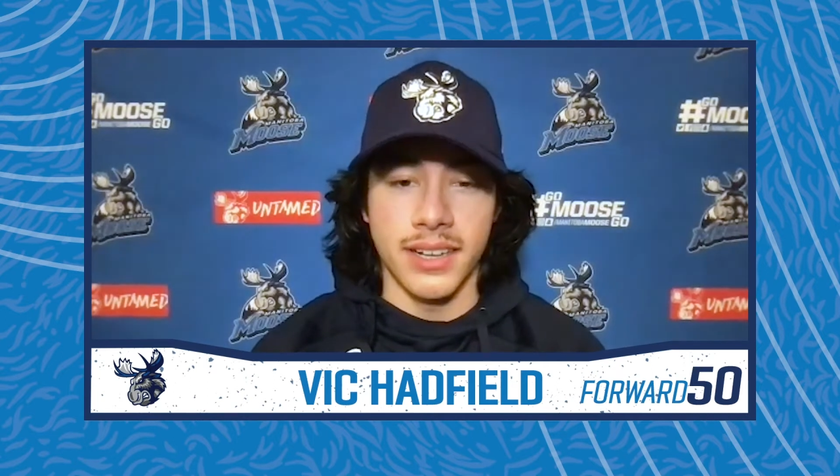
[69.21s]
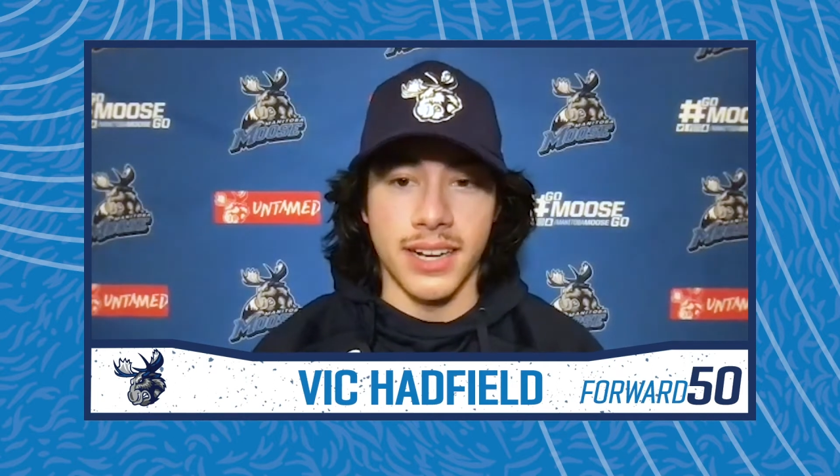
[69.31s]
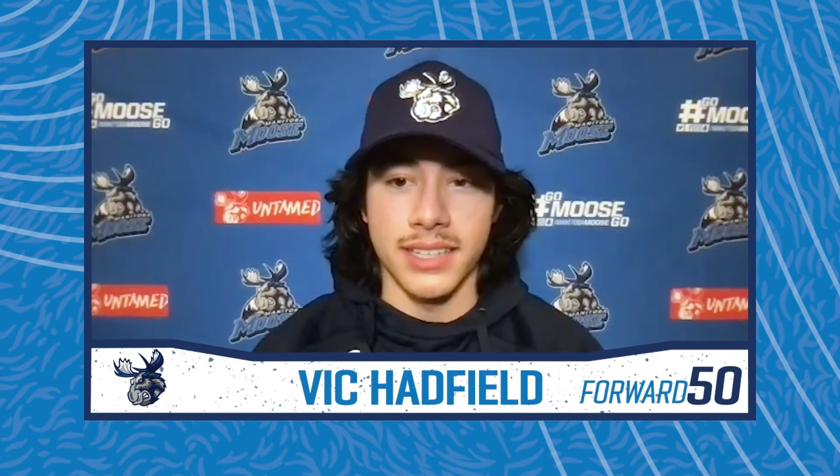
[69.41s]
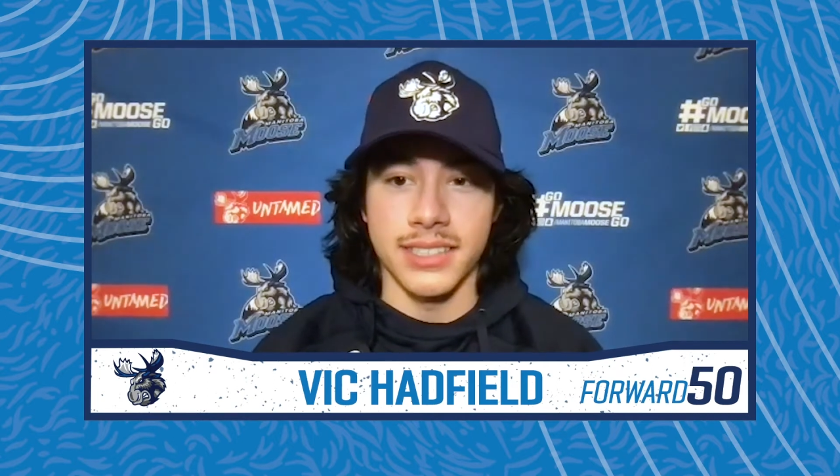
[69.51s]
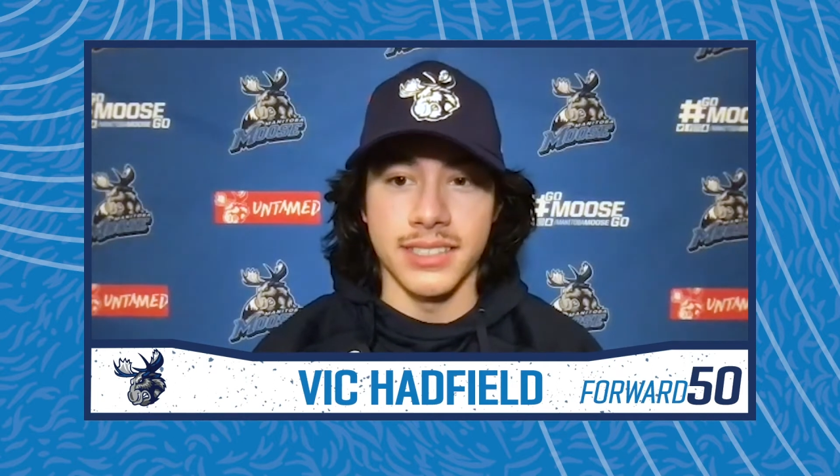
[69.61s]

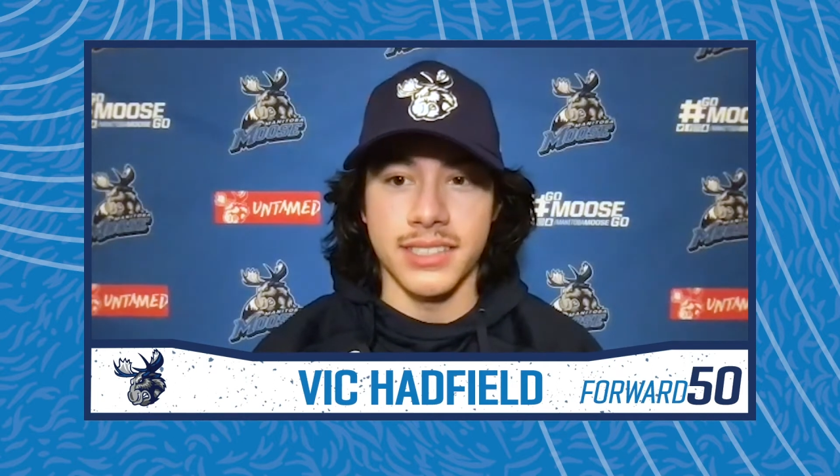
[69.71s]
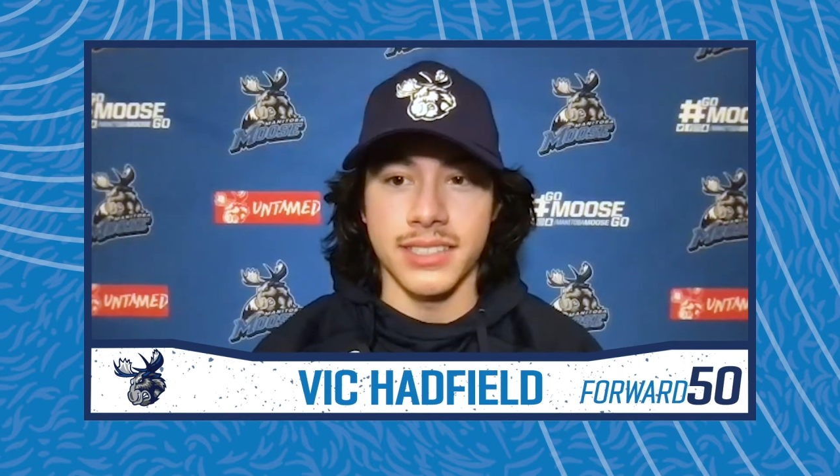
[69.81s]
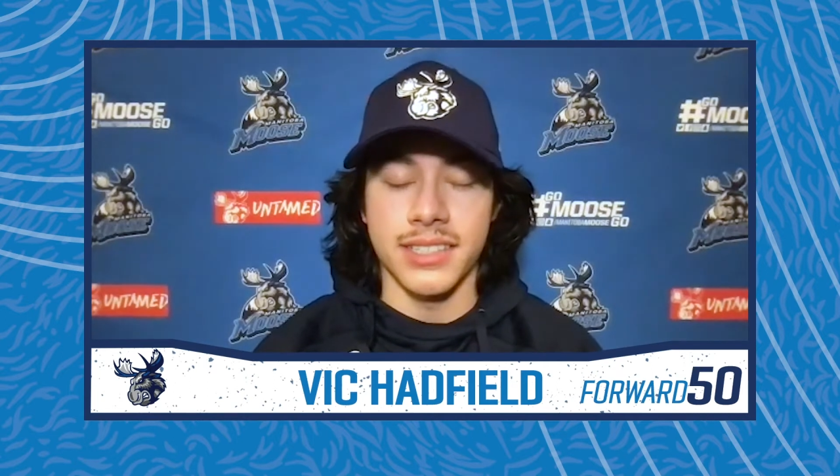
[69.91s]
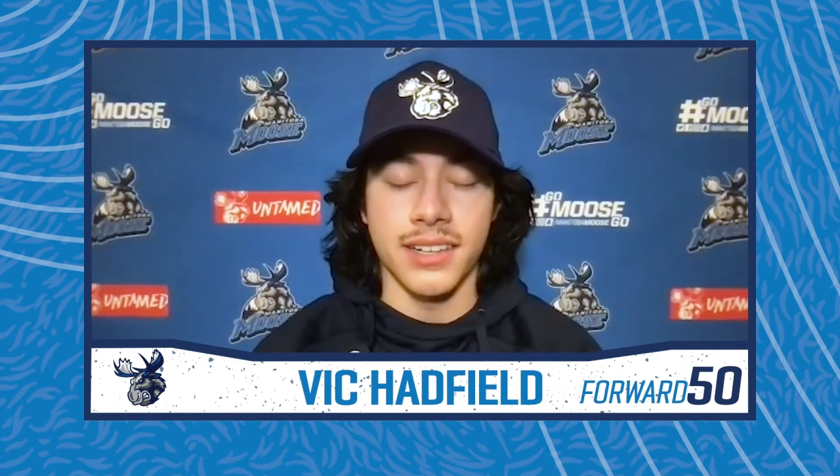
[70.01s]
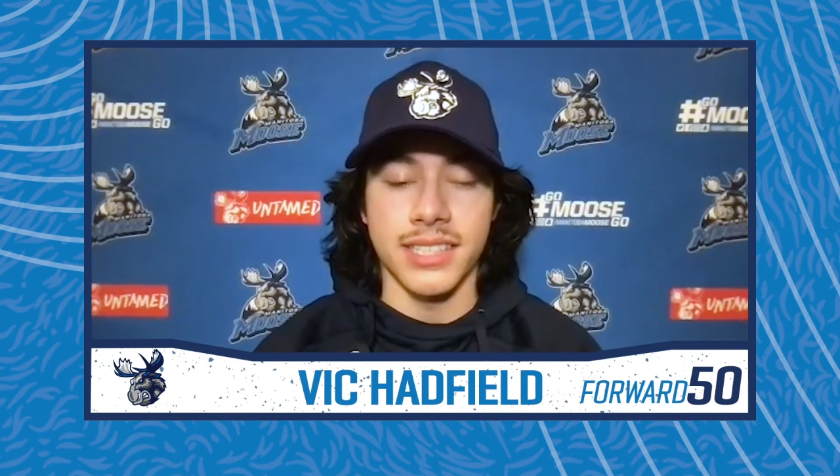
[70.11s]
uh, since
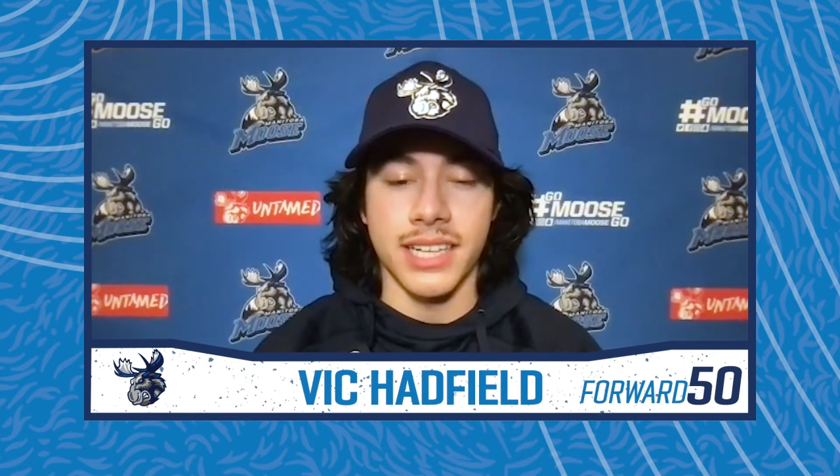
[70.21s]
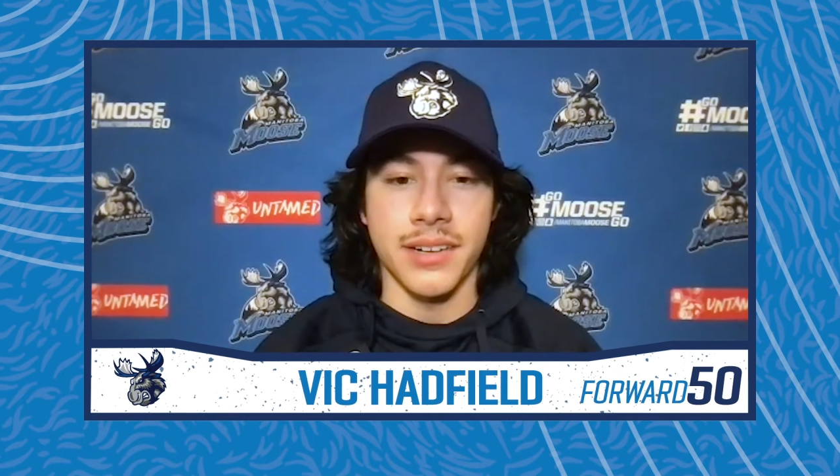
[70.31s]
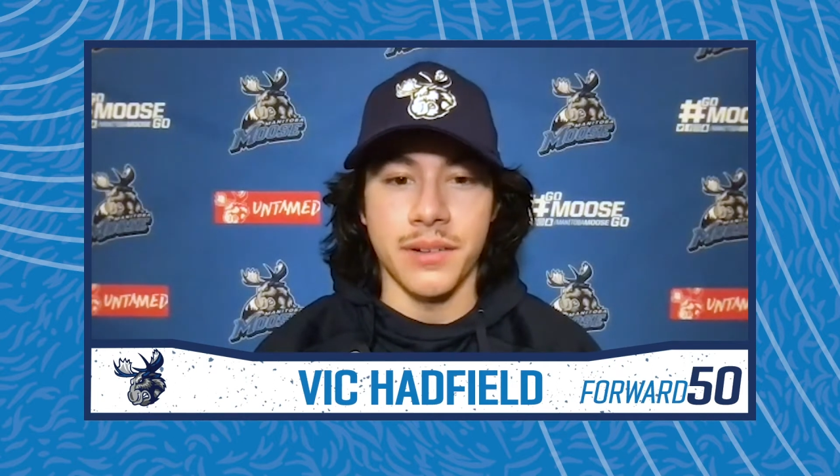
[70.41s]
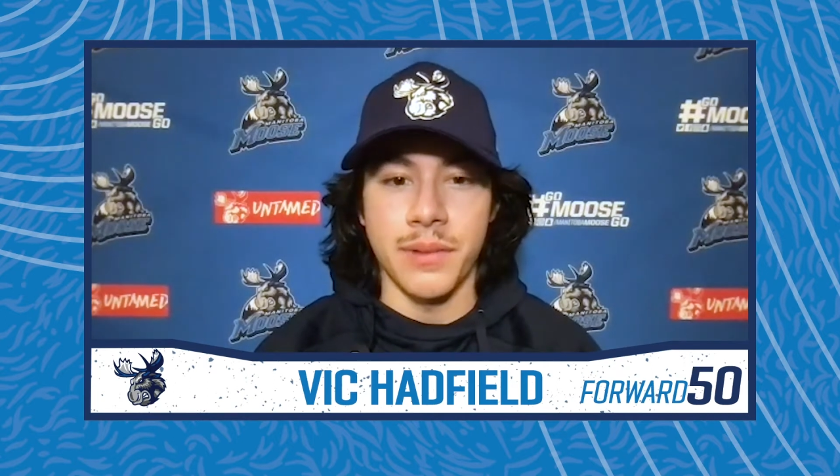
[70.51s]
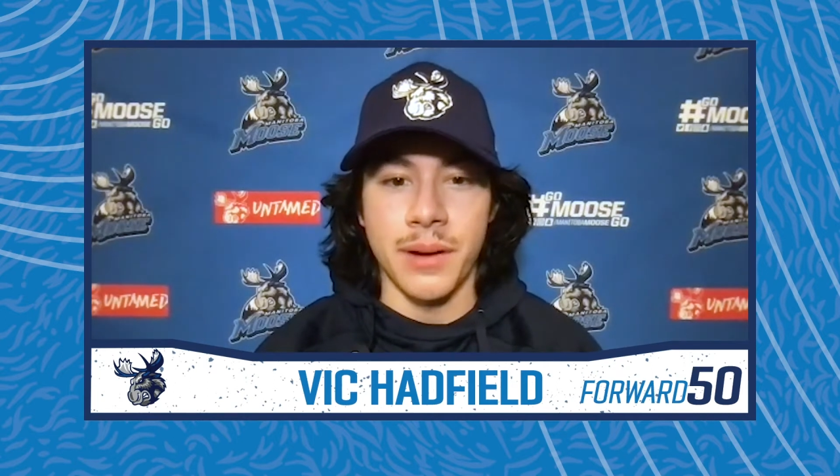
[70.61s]
as long as I
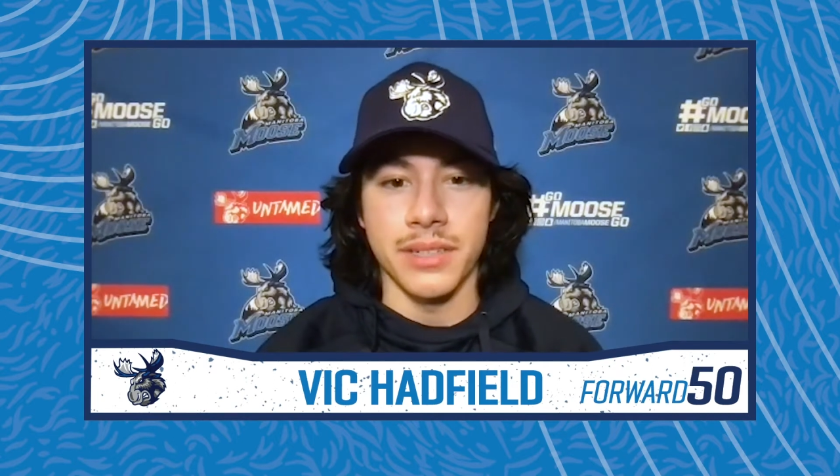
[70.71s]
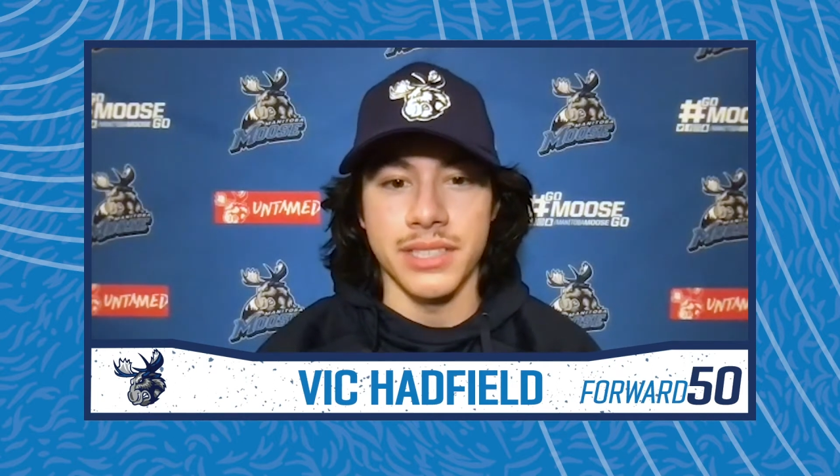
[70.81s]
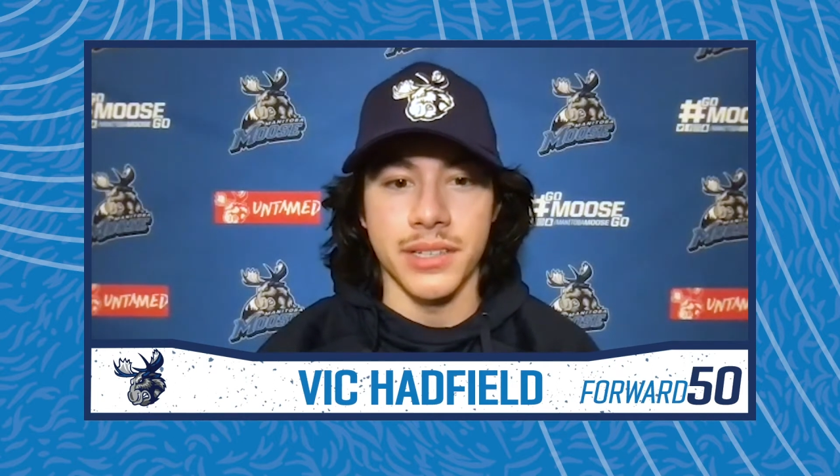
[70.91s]
can remember.